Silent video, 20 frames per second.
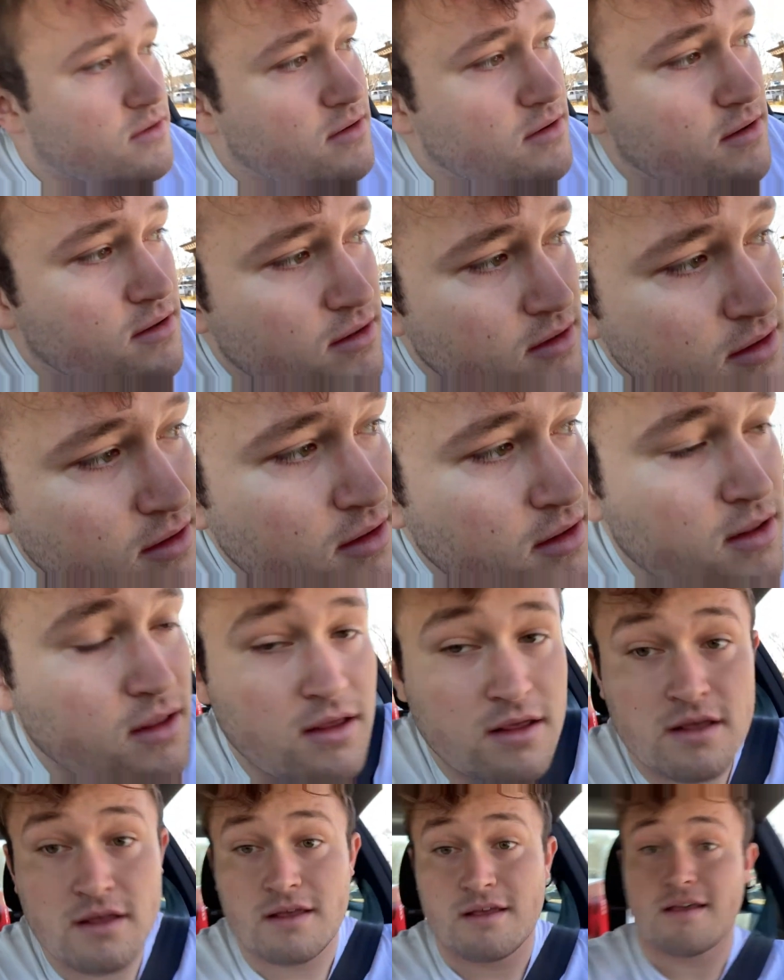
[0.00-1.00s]

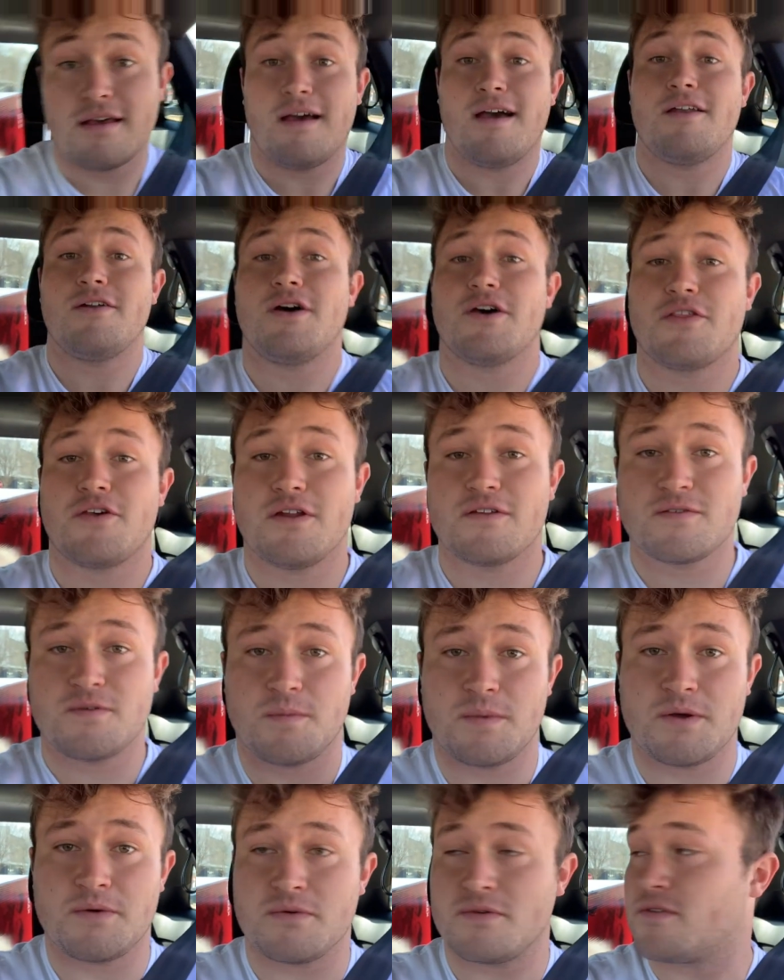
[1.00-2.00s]
I don't know. I thought
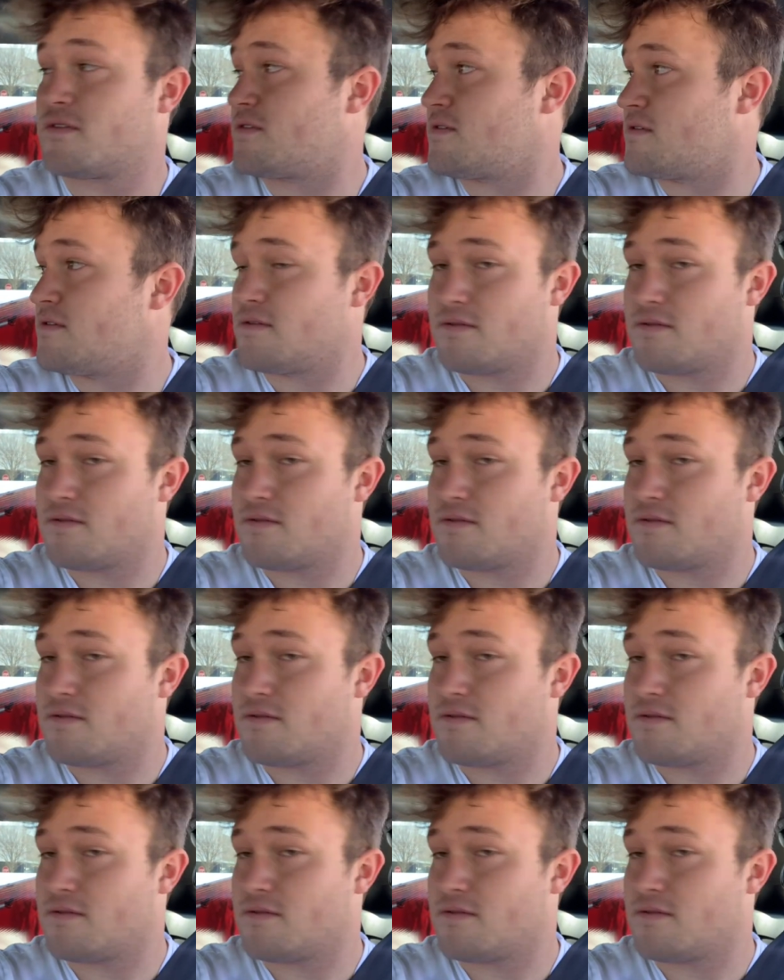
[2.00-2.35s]
somebody was...